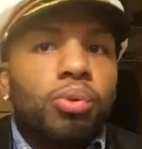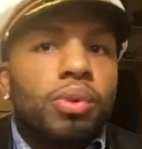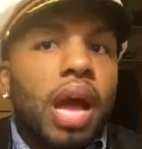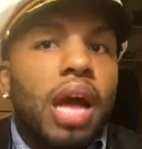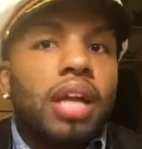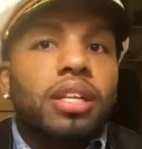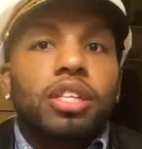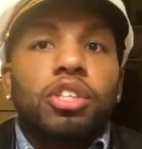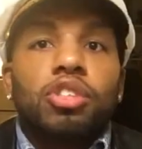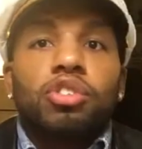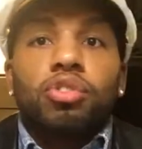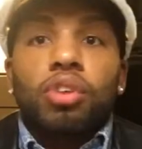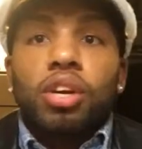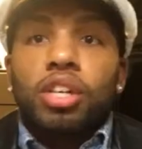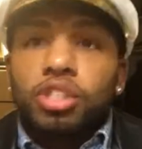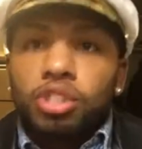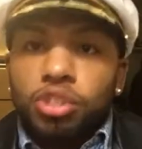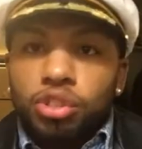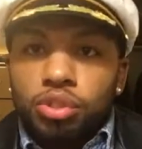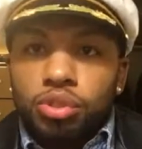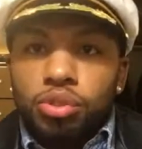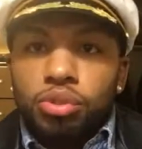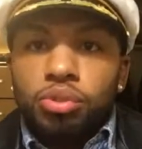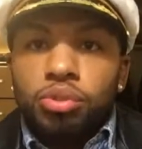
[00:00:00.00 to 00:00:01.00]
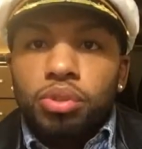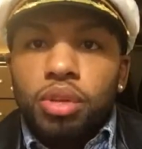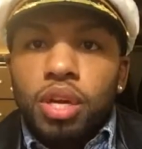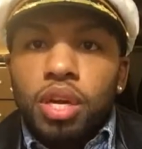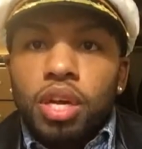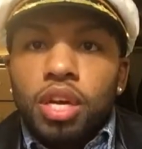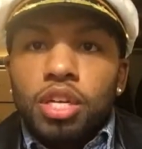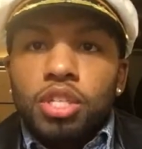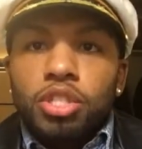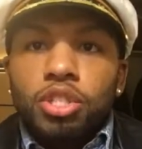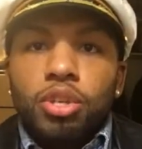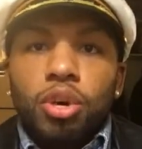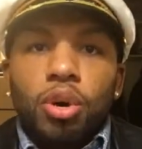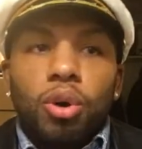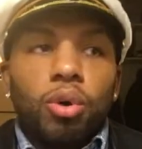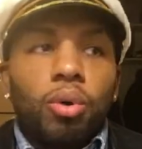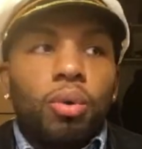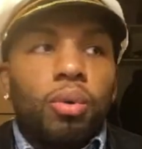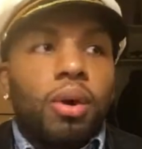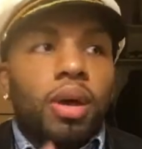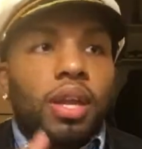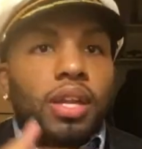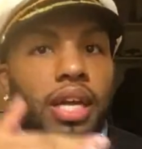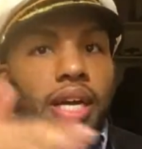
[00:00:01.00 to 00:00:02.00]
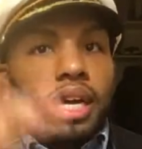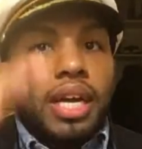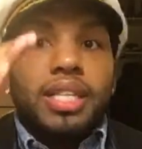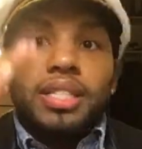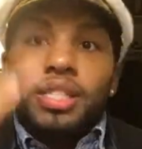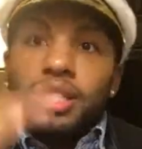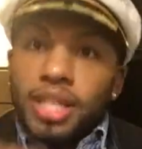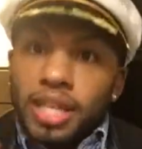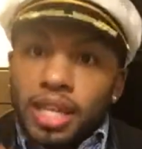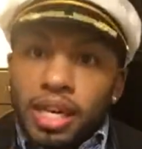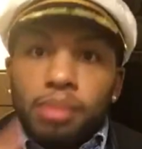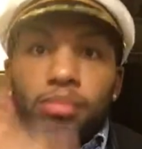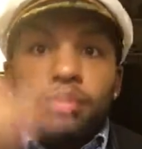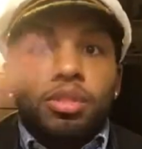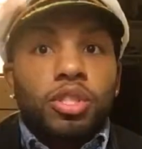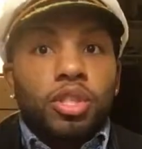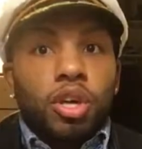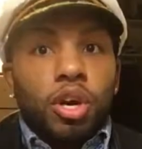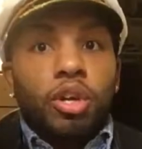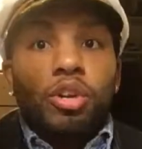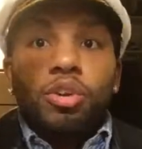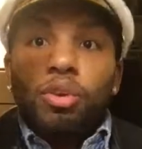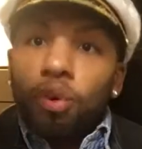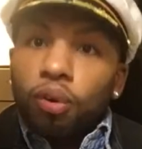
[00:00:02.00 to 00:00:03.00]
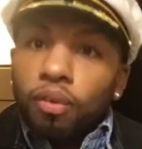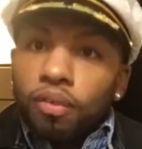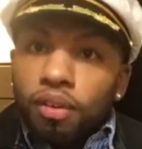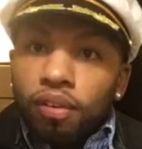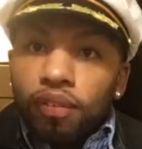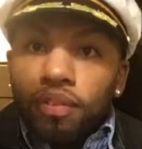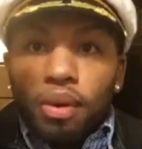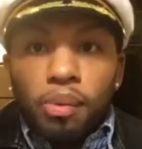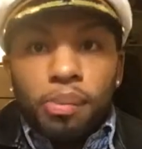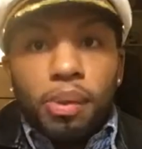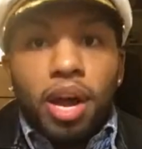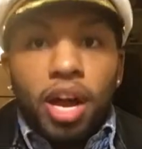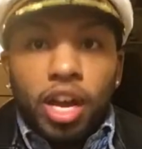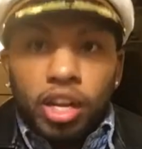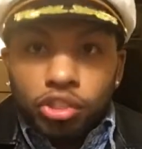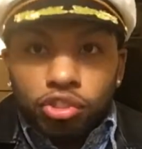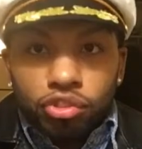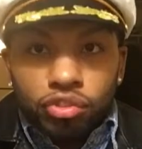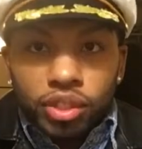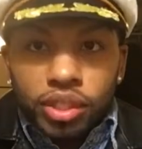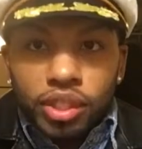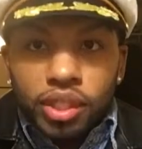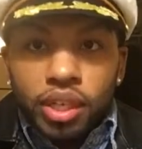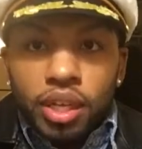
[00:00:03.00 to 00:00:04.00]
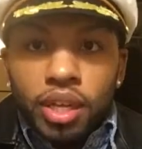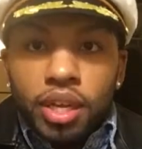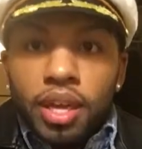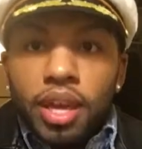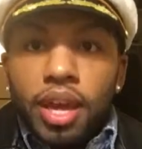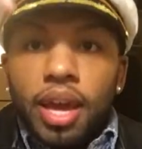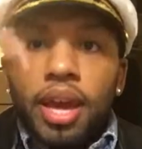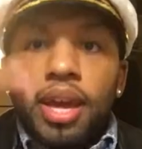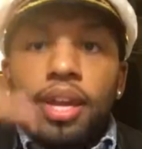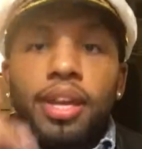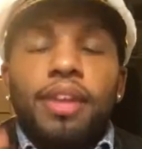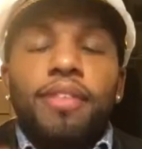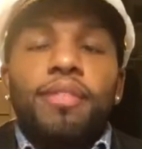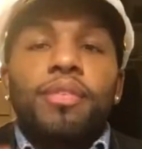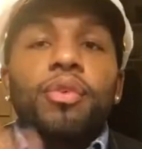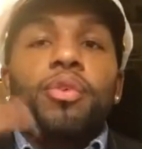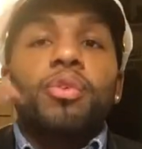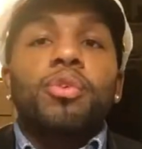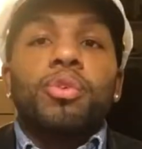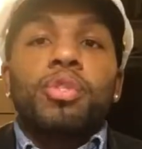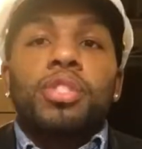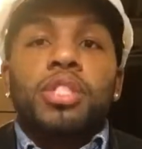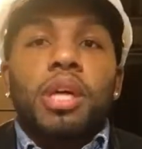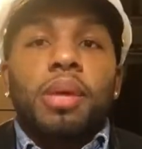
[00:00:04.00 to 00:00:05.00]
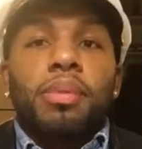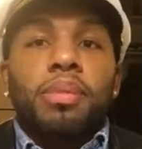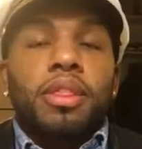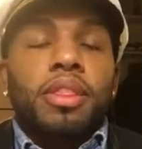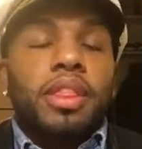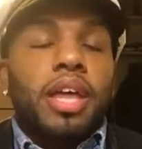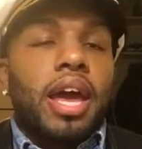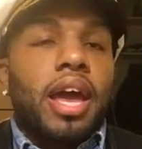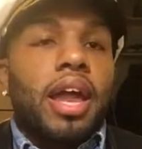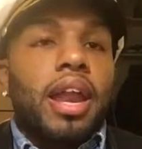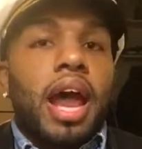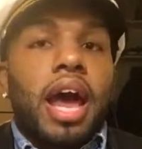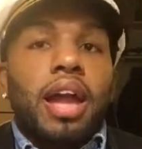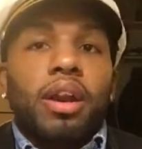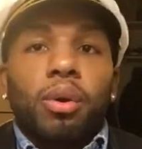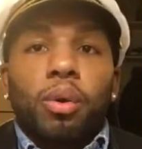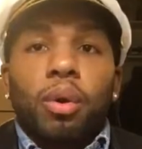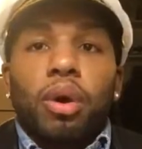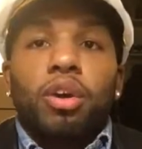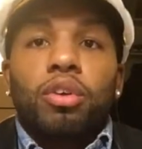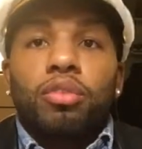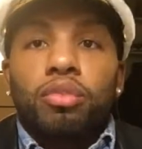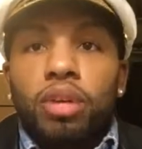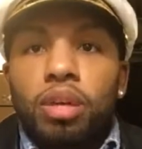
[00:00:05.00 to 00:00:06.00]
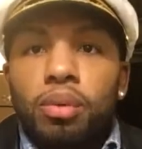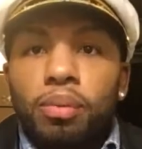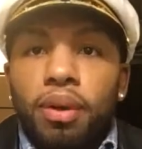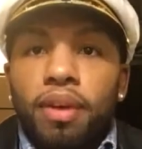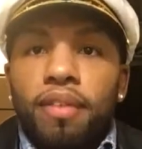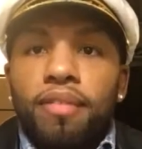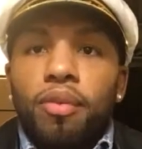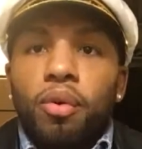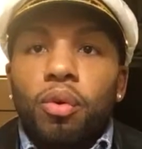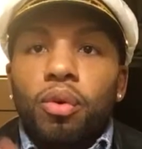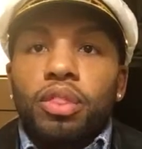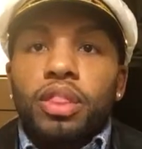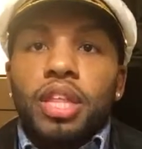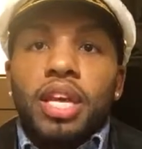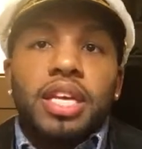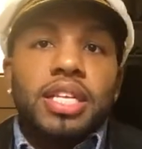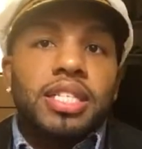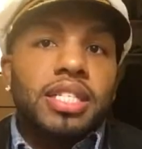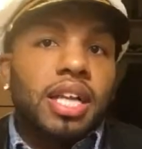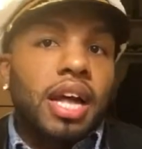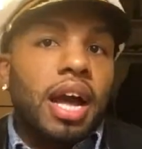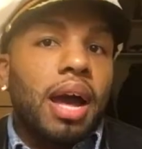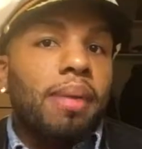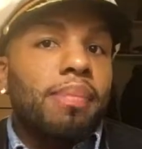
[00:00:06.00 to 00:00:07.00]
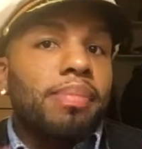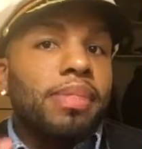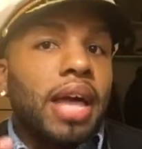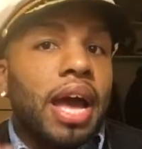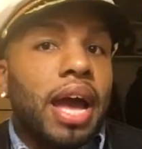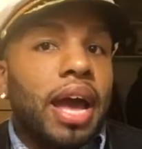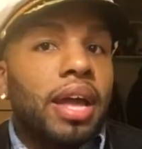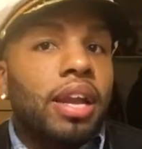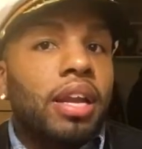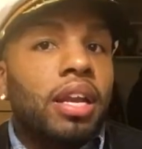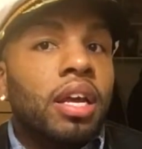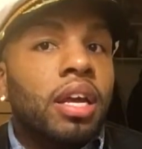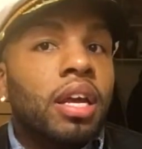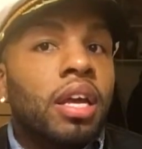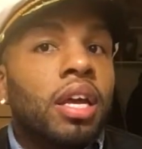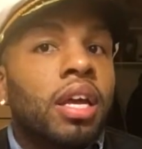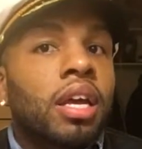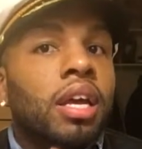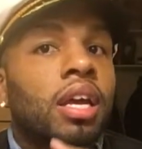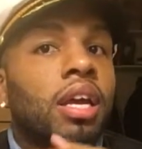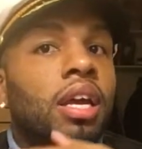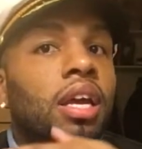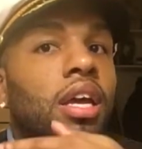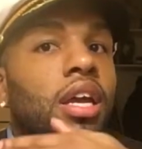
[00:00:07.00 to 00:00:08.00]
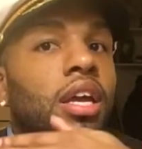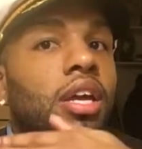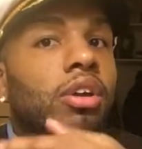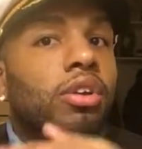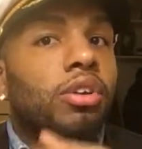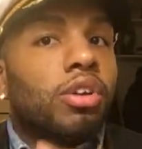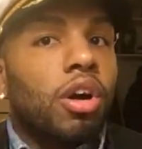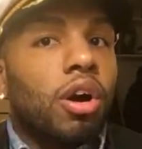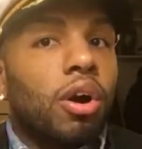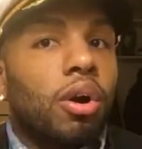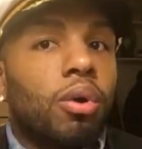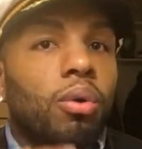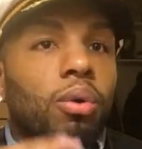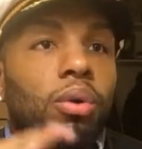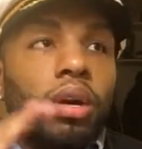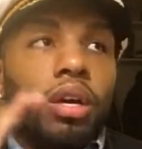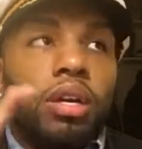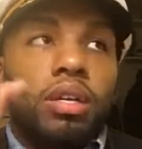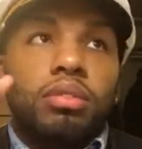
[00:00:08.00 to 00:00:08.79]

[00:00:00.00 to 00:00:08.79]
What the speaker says: not to trust you. So, like I said, I'm starting over from 100. And if you do something that I don't agree with or things that I'm not, you know,